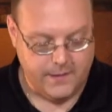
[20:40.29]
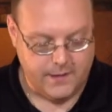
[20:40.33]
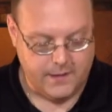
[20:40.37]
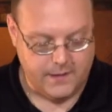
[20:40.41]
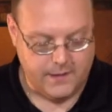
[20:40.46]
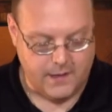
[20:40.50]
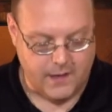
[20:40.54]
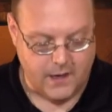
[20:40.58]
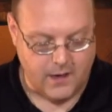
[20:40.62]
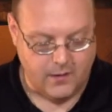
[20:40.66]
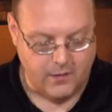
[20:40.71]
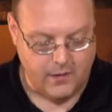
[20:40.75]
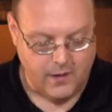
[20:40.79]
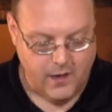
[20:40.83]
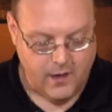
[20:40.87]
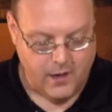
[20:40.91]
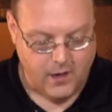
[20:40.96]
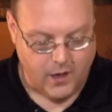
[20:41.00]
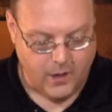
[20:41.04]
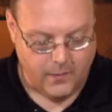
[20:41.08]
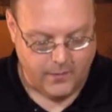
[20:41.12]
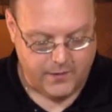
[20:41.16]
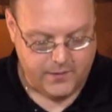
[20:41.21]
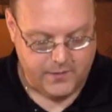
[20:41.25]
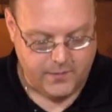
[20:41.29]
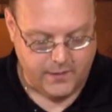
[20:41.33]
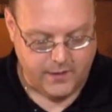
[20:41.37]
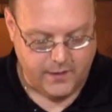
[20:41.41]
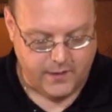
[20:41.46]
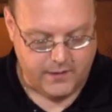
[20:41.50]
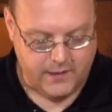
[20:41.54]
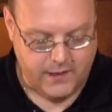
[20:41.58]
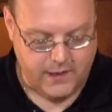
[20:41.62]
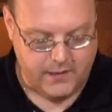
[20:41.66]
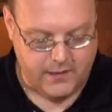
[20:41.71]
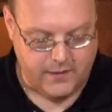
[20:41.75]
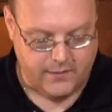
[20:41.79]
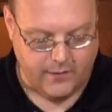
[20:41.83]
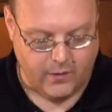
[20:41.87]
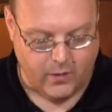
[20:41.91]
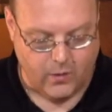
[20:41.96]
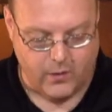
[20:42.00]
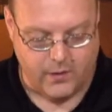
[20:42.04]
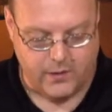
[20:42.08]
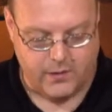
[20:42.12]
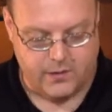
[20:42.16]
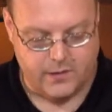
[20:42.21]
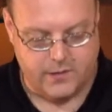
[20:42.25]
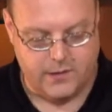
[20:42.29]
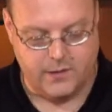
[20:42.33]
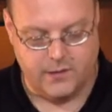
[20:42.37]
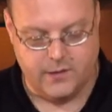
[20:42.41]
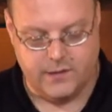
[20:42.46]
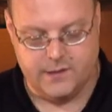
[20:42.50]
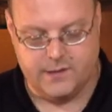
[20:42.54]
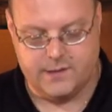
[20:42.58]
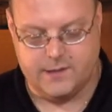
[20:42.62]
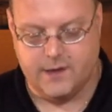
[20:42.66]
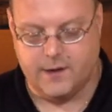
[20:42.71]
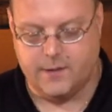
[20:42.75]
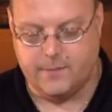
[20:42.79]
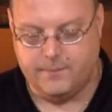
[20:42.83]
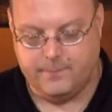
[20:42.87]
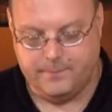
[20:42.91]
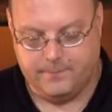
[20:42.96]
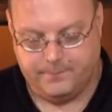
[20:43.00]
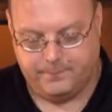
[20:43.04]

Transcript: So almost with a tint of orange to it. So